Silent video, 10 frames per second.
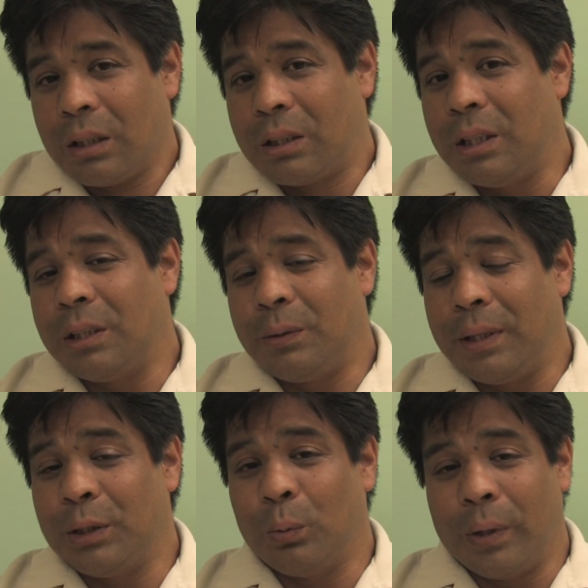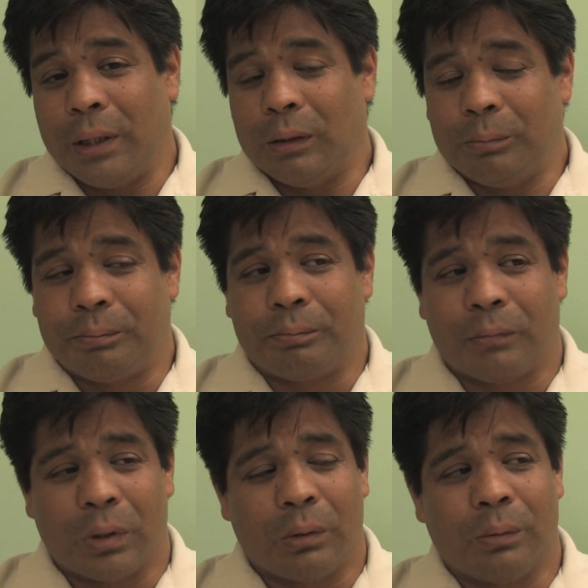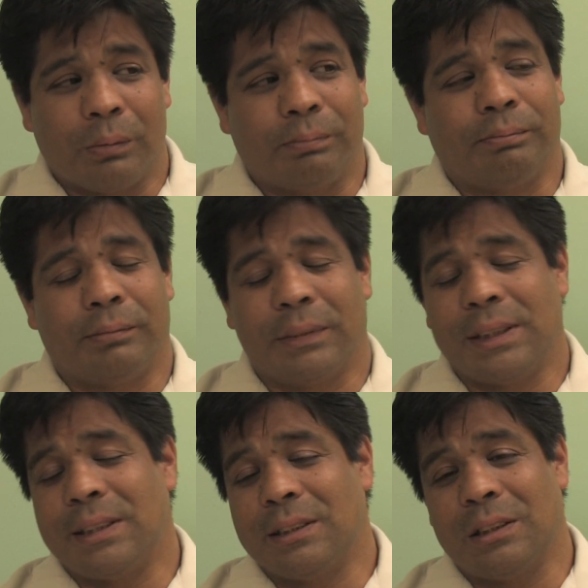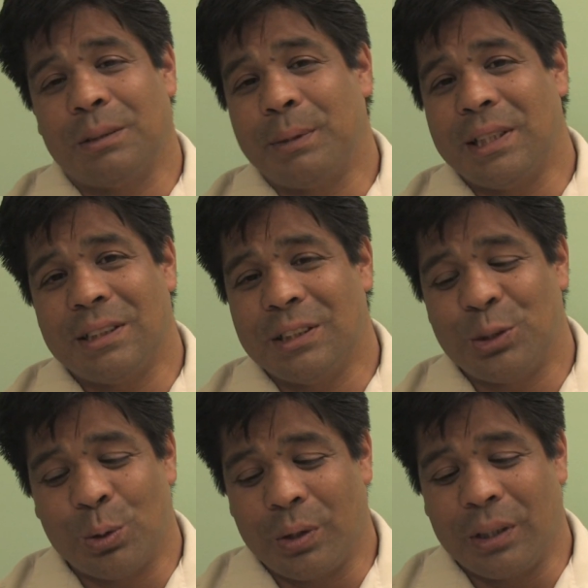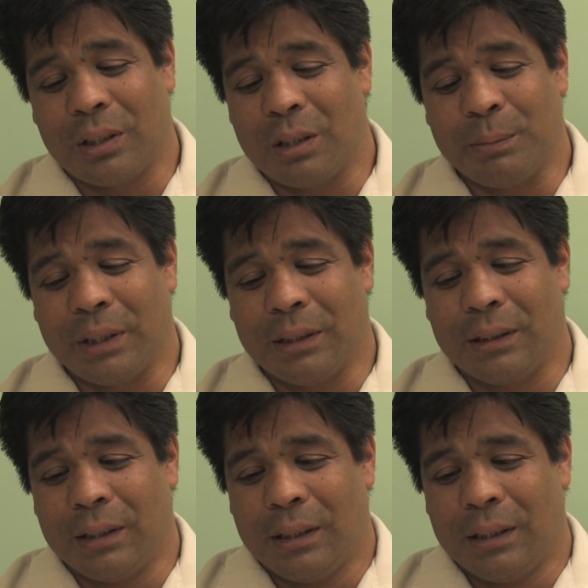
Cutting around the whale. This is an amazing story. I mean,